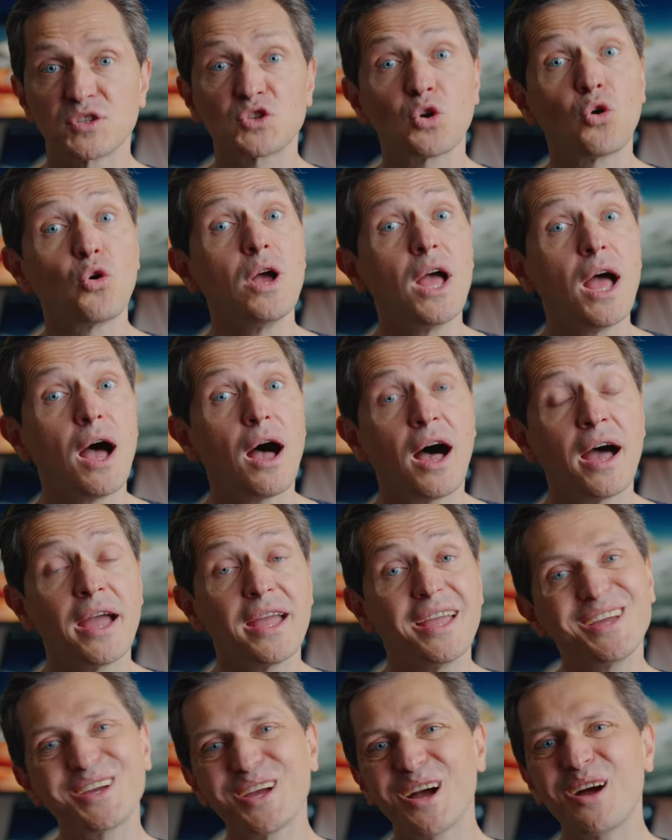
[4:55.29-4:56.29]
So I
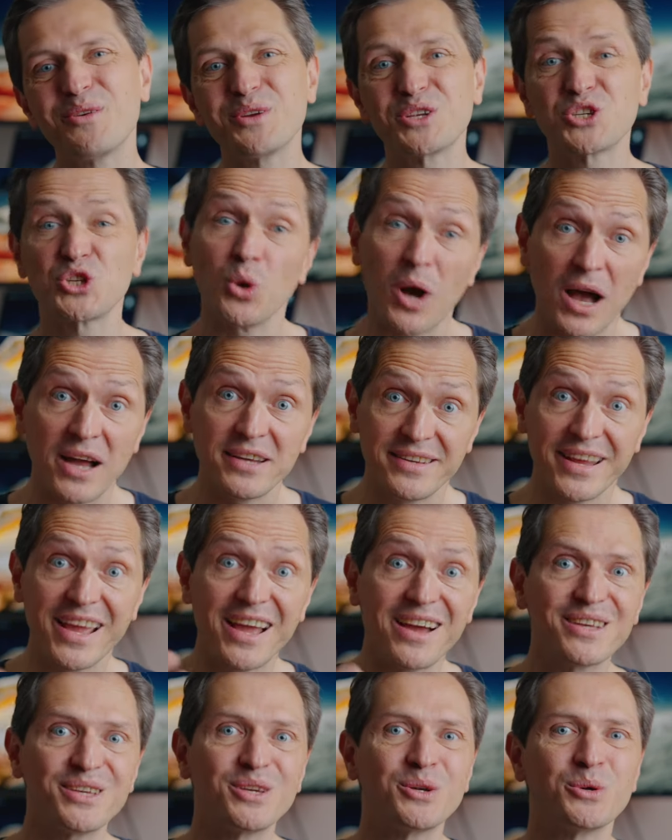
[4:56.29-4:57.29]
encourage you, I
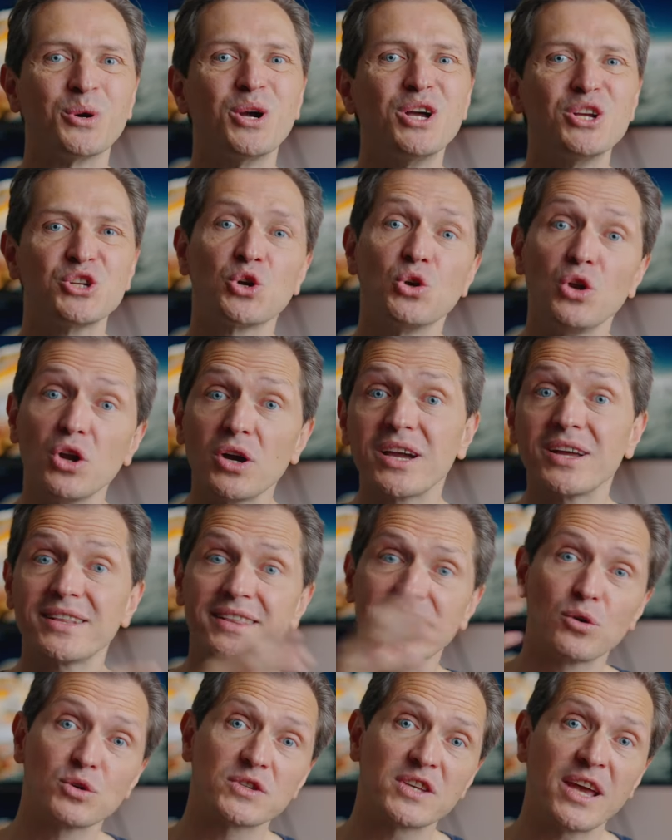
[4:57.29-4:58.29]
dare you to look
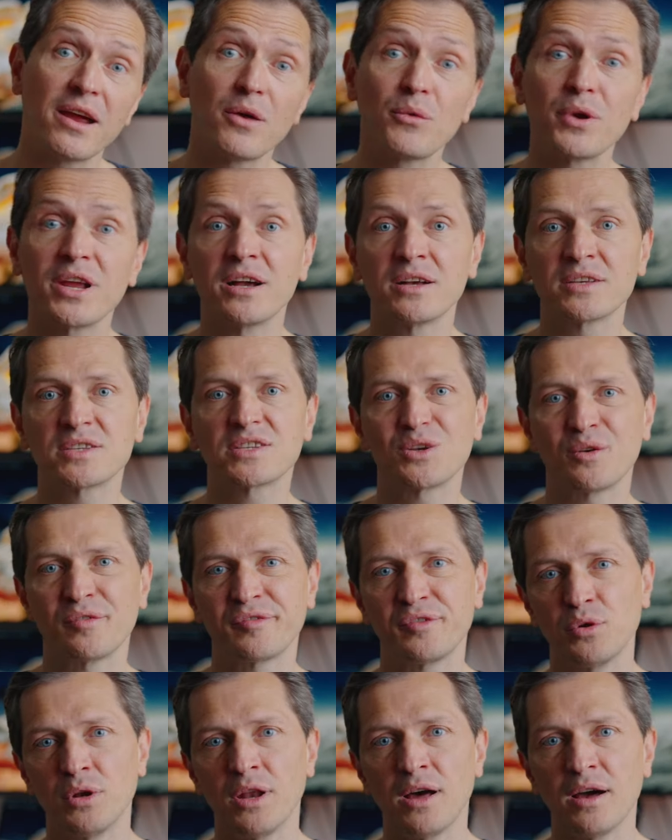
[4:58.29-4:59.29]
at those areas
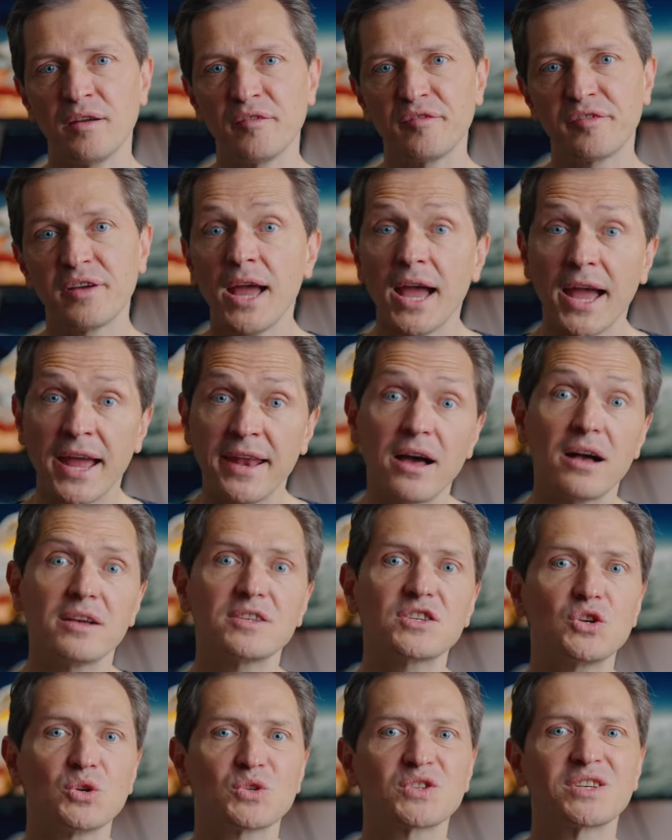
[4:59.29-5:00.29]
of your life and
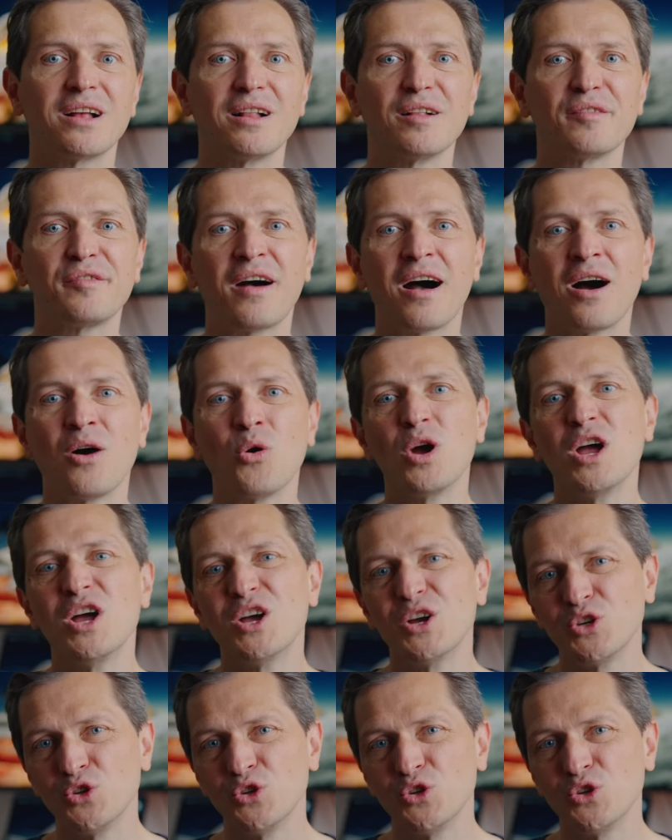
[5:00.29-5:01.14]
ask yourself how